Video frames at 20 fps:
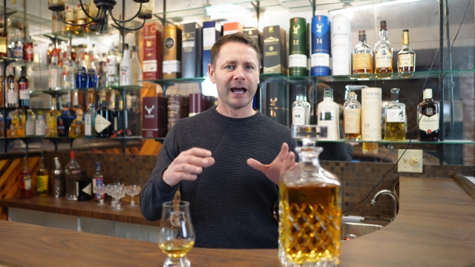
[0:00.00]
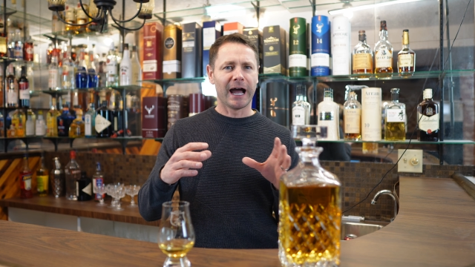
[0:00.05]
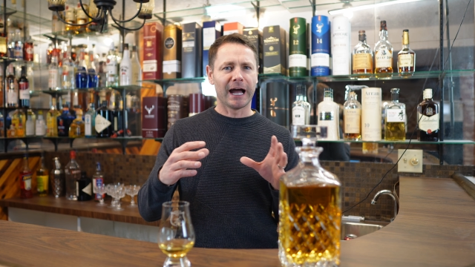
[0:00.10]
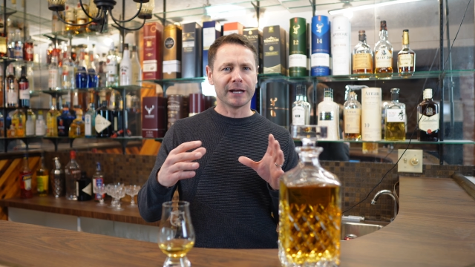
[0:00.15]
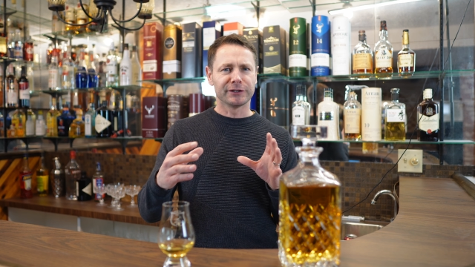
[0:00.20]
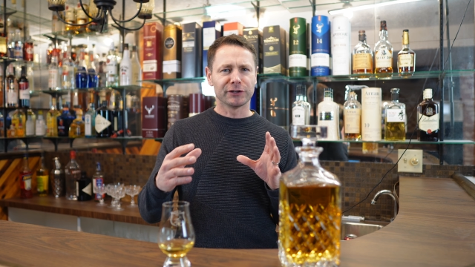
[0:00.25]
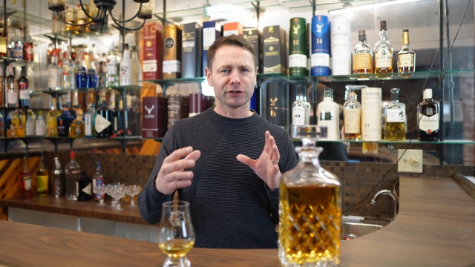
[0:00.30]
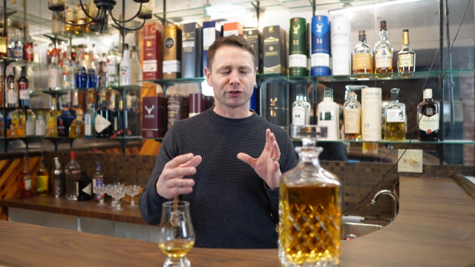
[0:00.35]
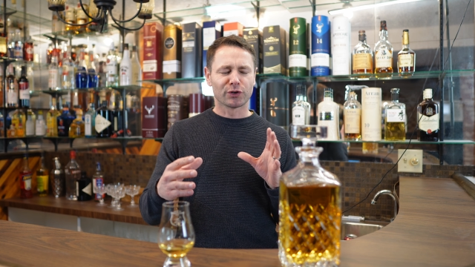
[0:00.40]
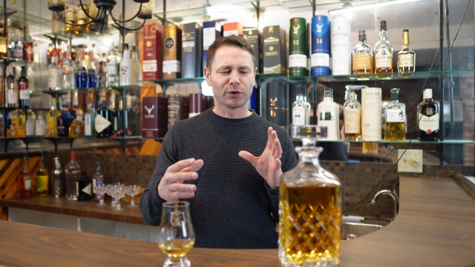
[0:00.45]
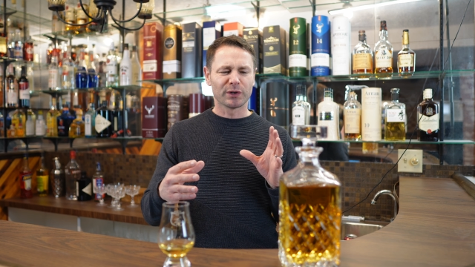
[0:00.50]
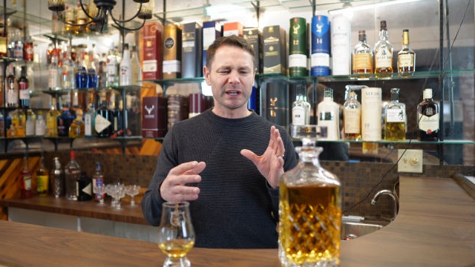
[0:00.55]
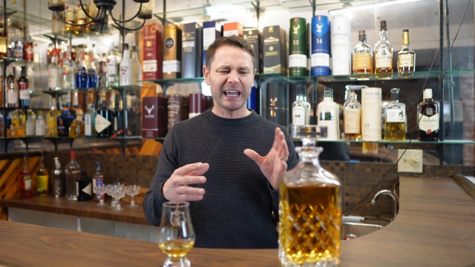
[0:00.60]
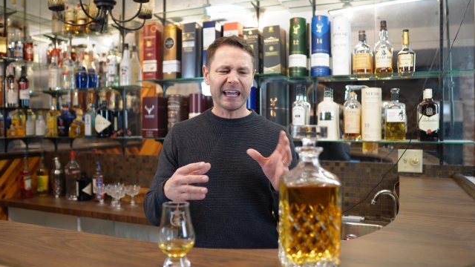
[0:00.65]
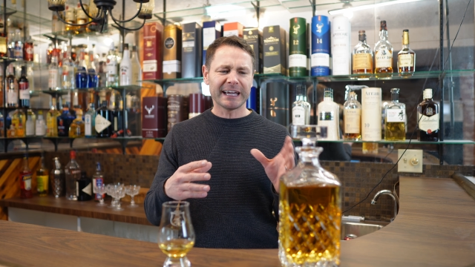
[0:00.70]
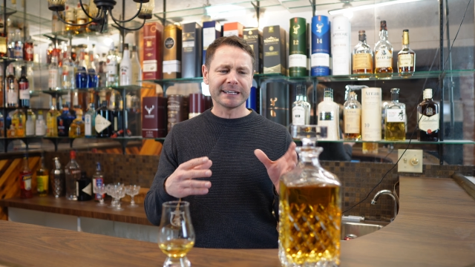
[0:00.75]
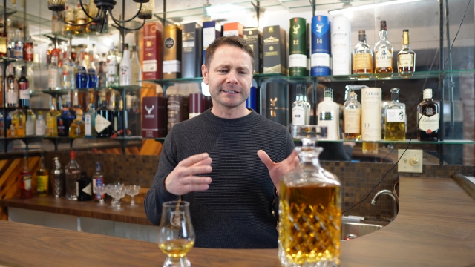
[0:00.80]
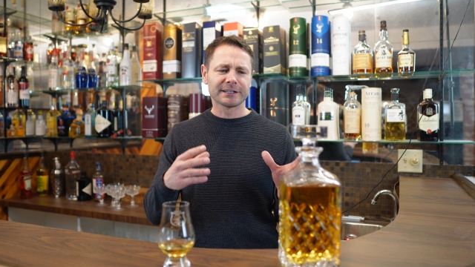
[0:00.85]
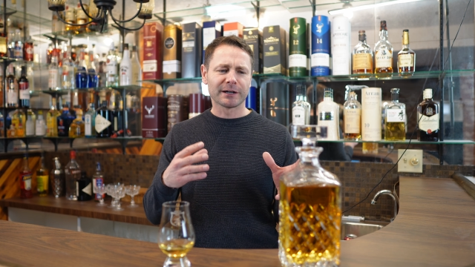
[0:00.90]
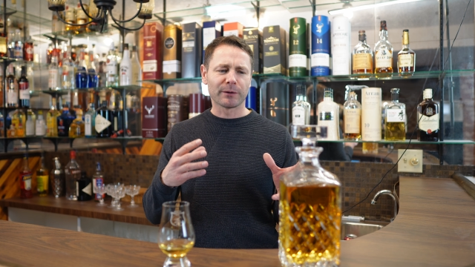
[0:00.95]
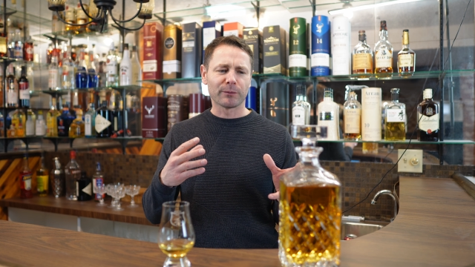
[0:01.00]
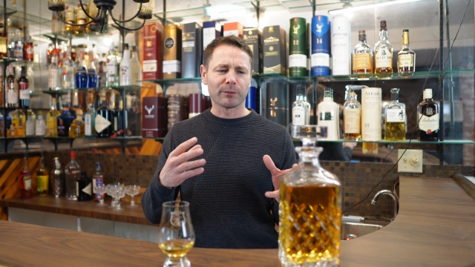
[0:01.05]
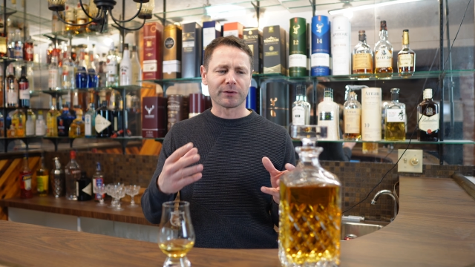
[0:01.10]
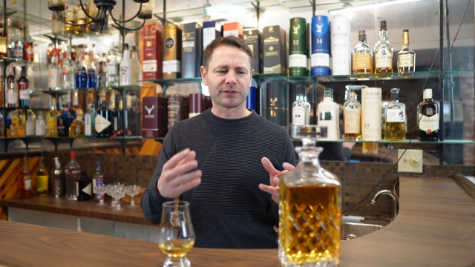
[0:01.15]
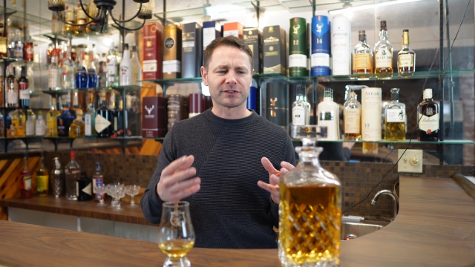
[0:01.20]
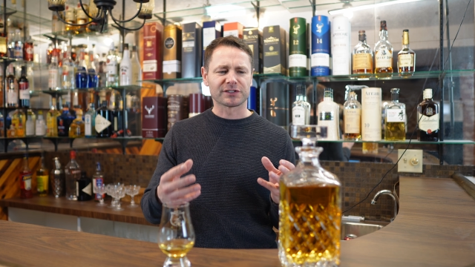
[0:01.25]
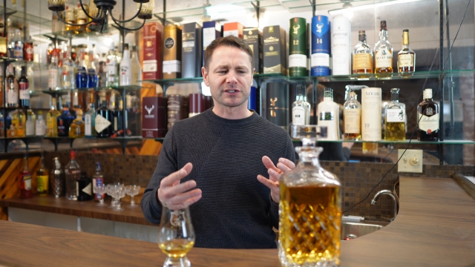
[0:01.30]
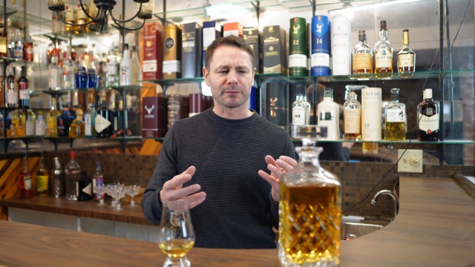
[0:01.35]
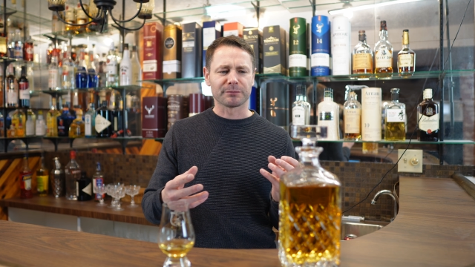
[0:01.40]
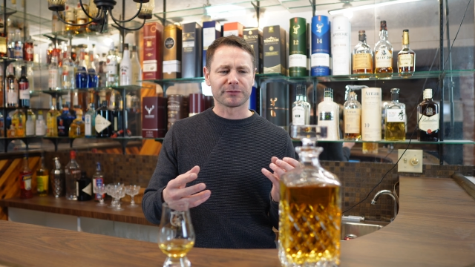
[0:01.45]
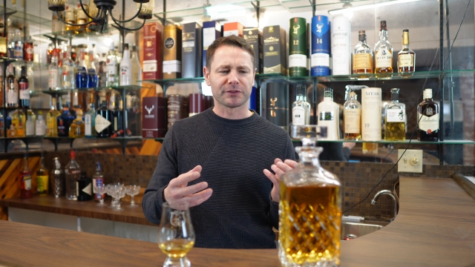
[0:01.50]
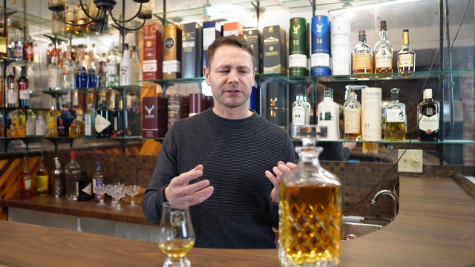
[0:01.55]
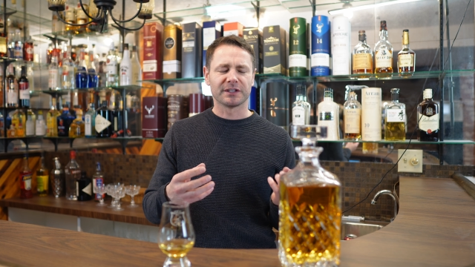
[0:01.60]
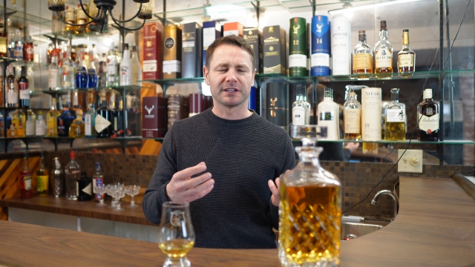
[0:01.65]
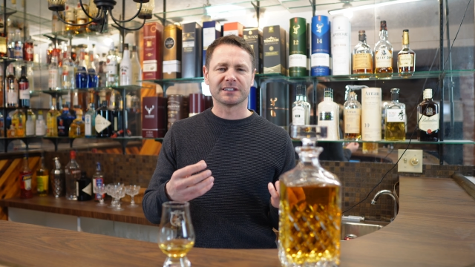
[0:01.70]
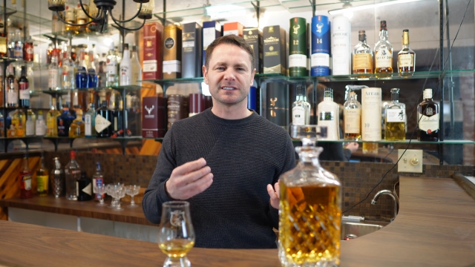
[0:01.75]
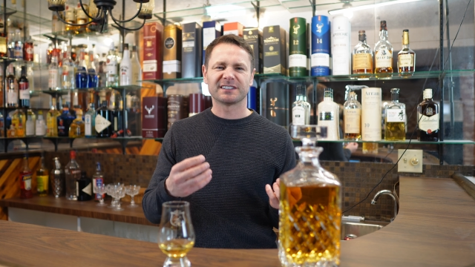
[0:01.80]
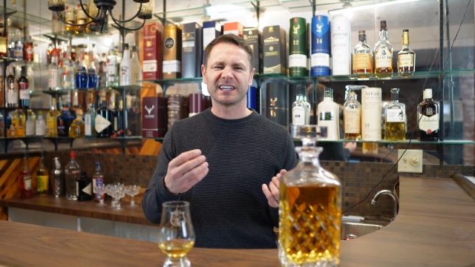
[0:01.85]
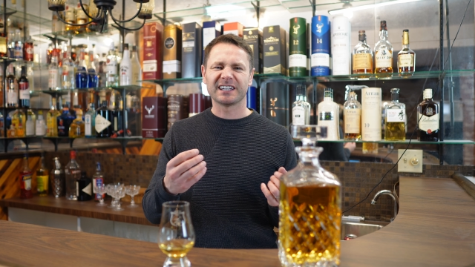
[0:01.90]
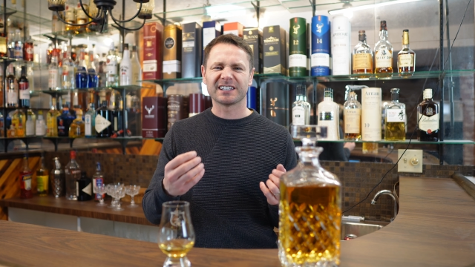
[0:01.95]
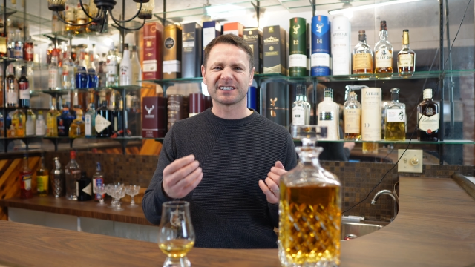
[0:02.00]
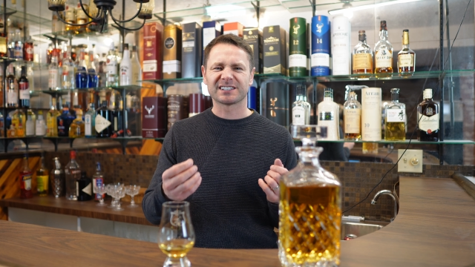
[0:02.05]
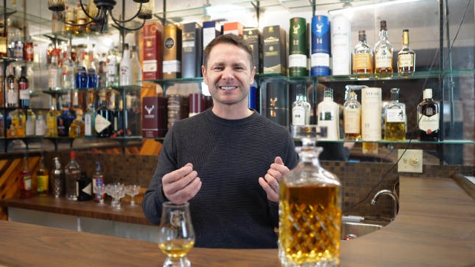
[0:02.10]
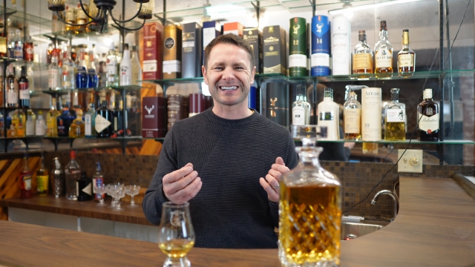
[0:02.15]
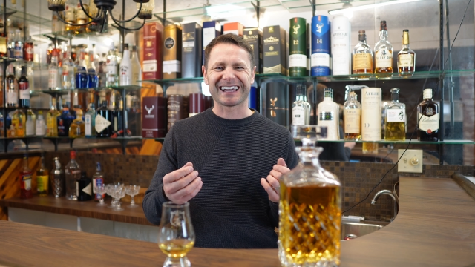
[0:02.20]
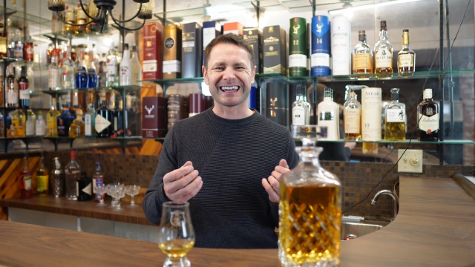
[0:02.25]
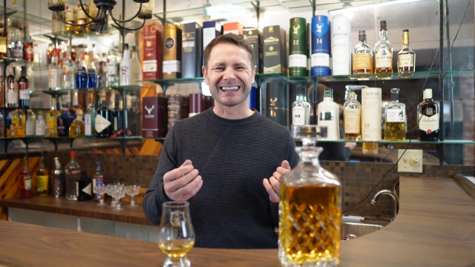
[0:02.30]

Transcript: and you're going to end up with something that tastes